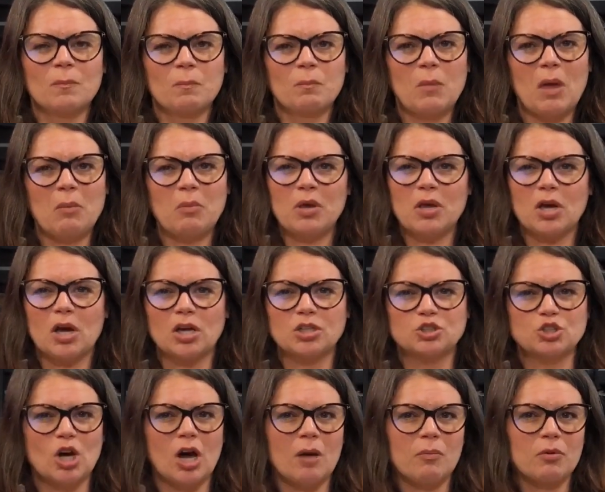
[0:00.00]
maybe a
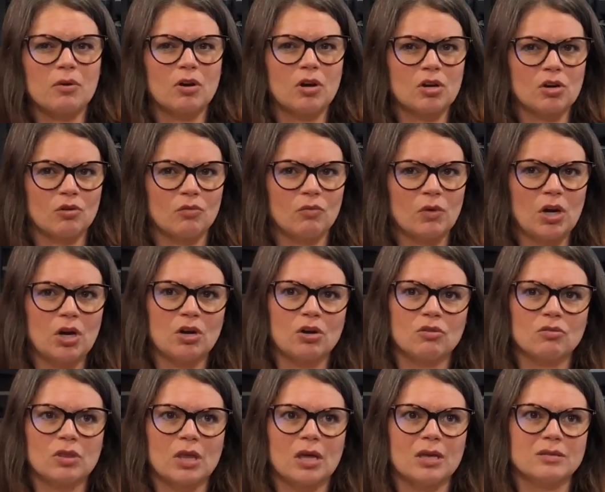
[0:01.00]
job or a
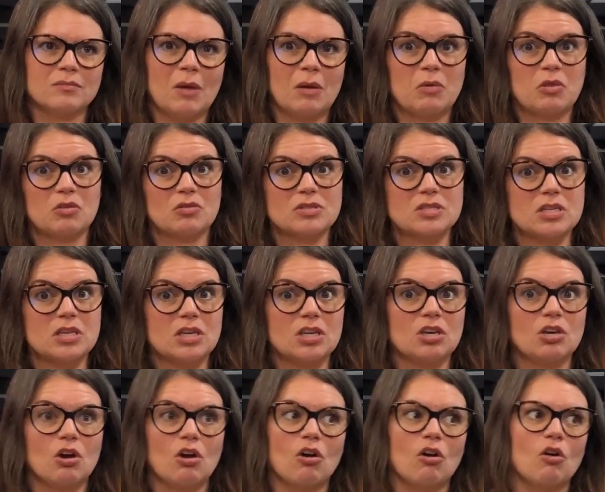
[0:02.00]
career that maybe they're a
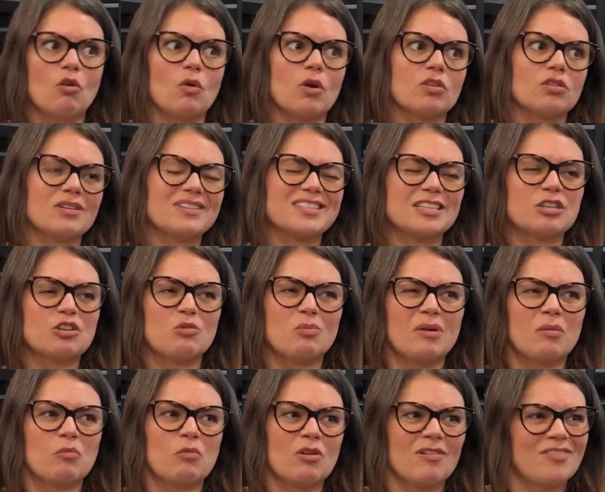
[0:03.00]
CEO or it's a little
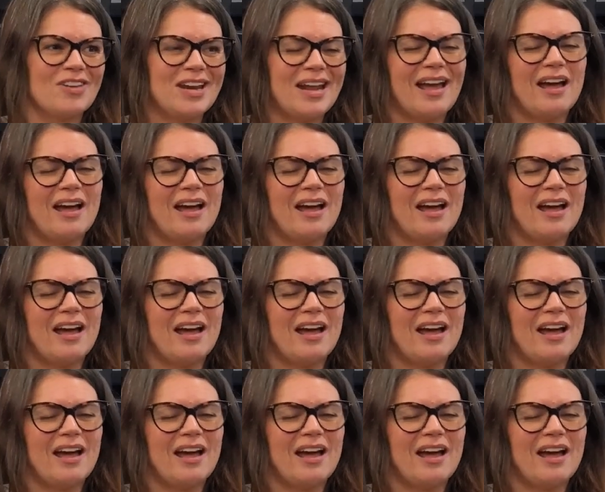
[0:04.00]
bit more of an